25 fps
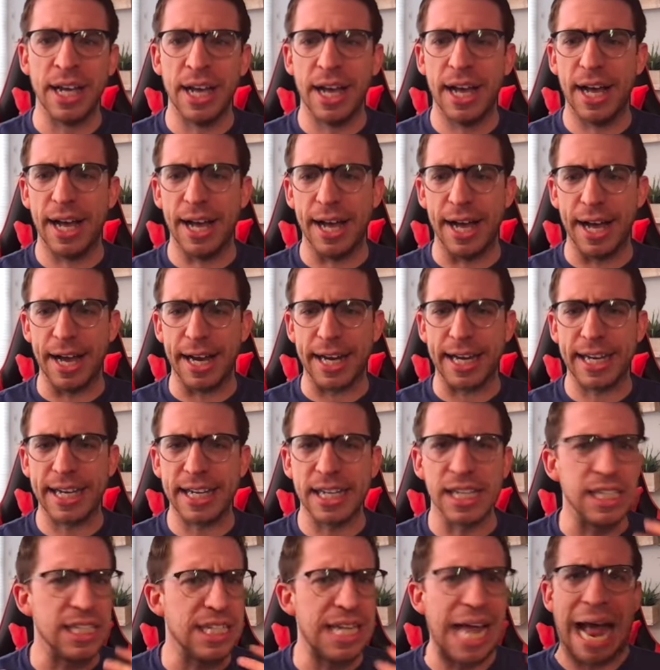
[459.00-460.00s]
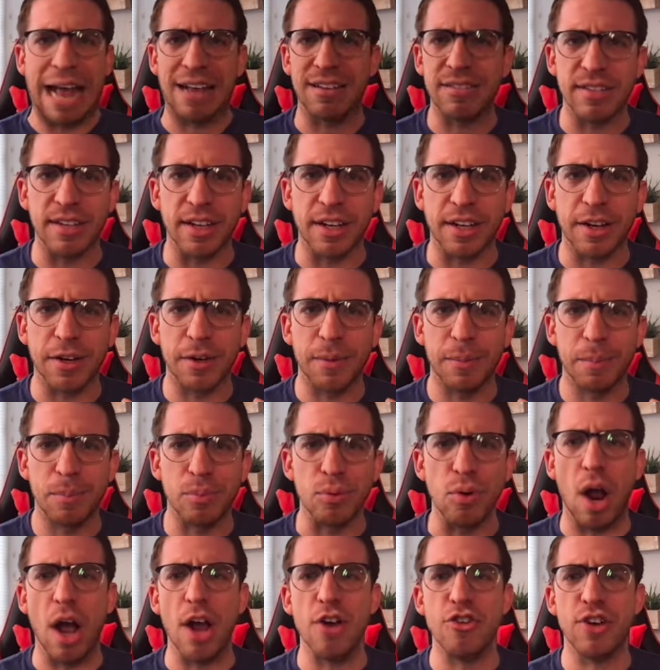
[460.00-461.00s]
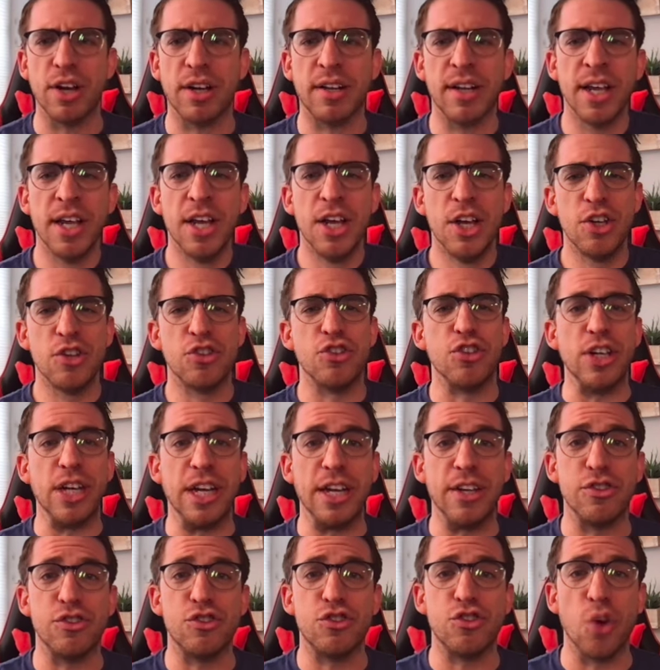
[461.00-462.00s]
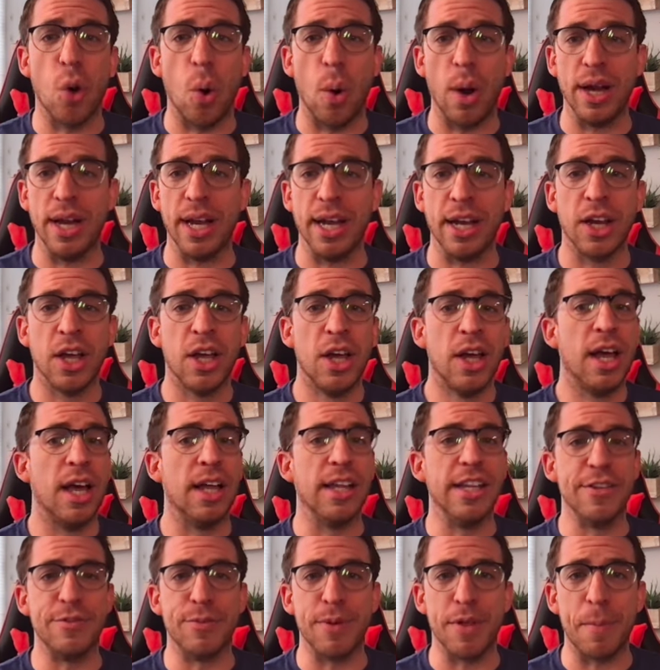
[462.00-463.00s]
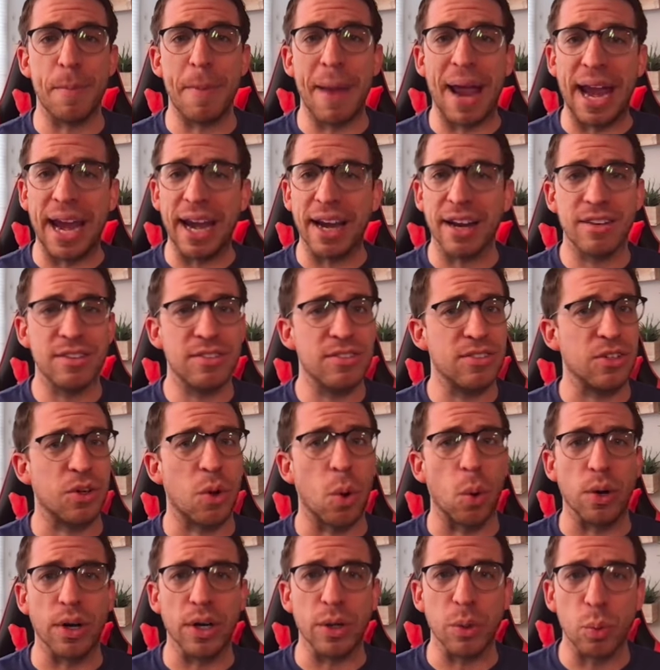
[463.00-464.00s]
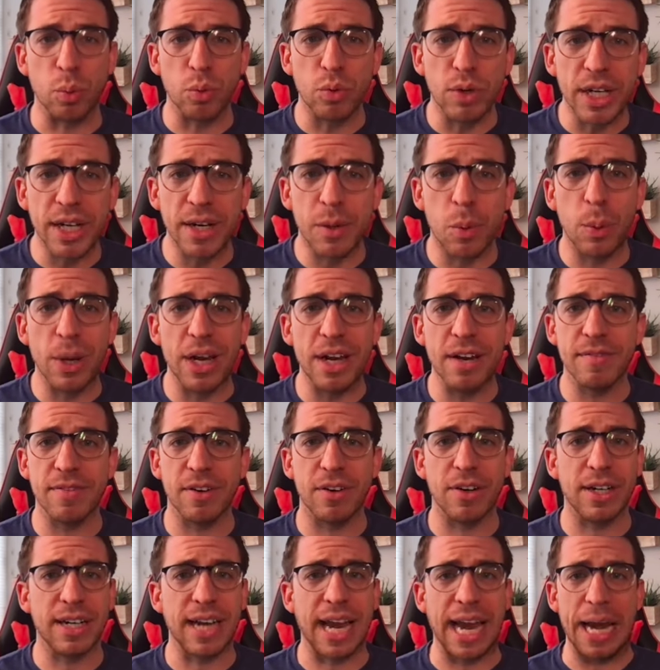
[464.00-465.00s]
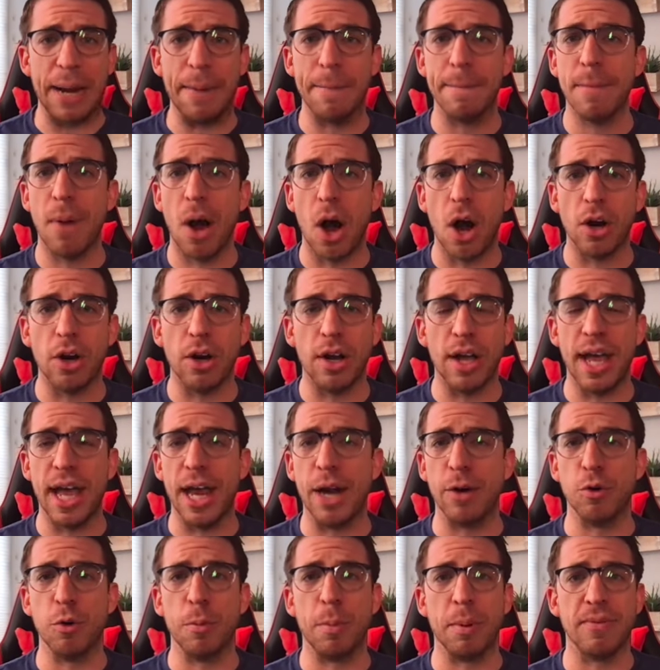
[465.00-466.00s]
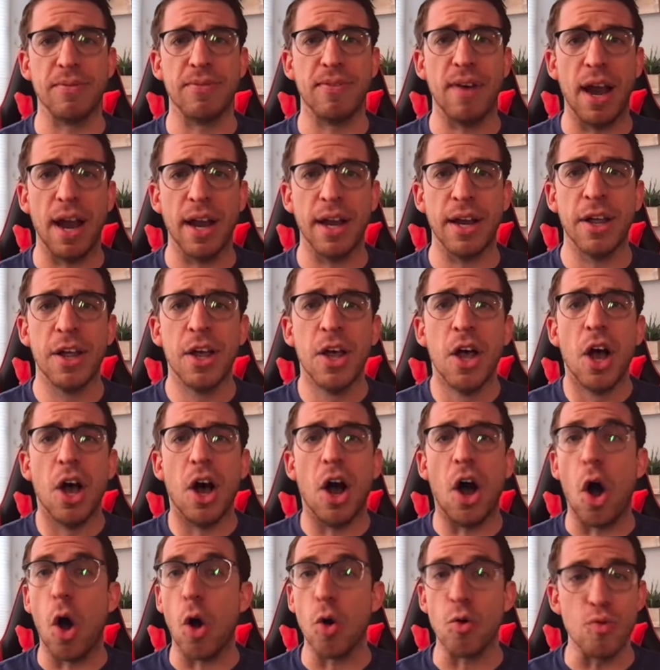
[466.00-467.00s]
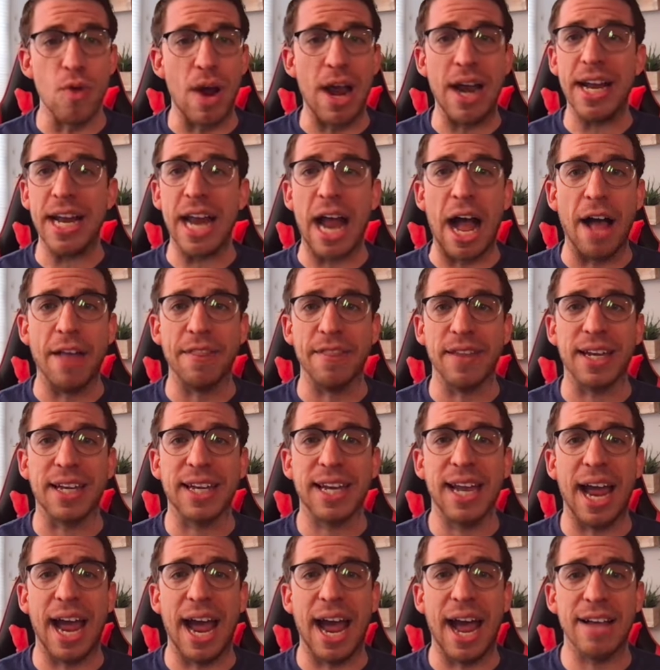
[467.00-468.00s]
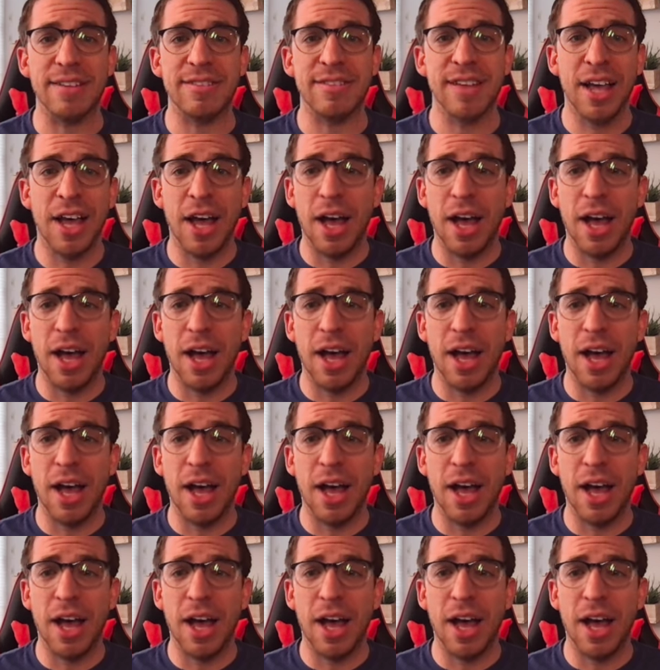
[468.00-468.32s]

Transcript: uh, classic project. She is joining Elizabeth Banks, Sigourney Weaver, Kate Mara, and Rupert Friend already on the cast.